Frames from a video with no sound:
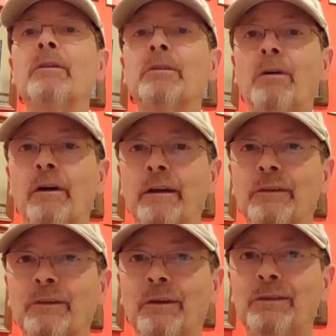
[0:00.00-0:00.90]
this card
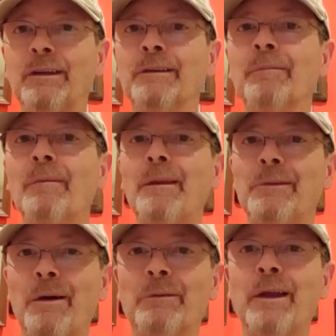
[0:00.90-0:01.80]
existed.
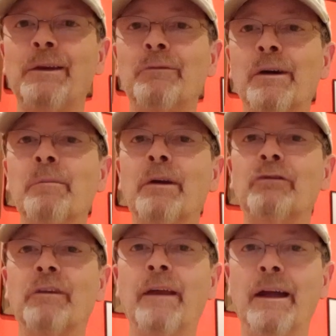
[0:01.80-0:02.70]
So thank you very much
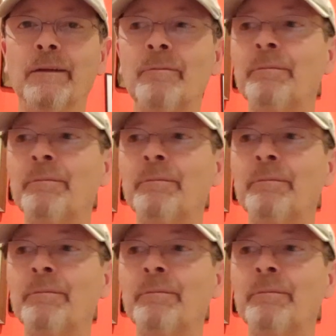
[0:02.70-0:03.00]
for that.